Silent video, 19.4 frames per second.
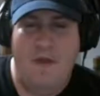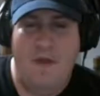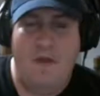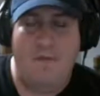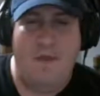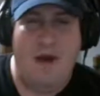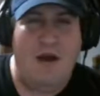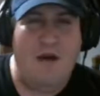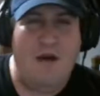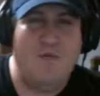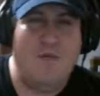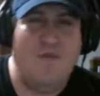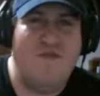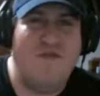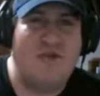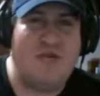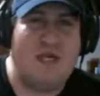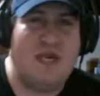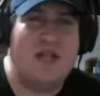Malcolm, have you
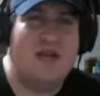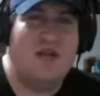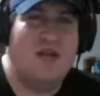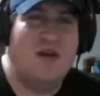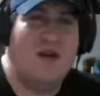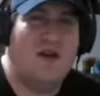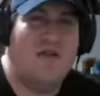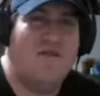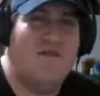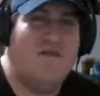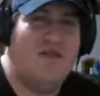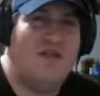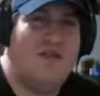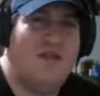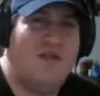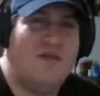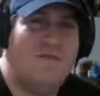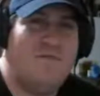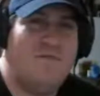seen a lot of
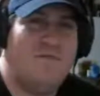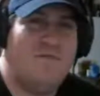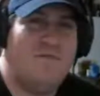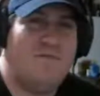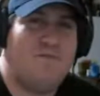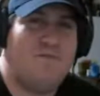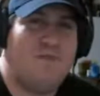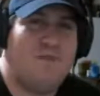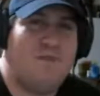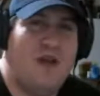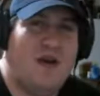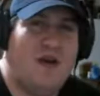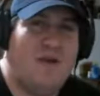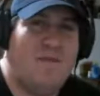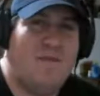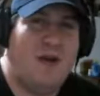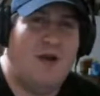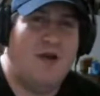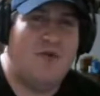Married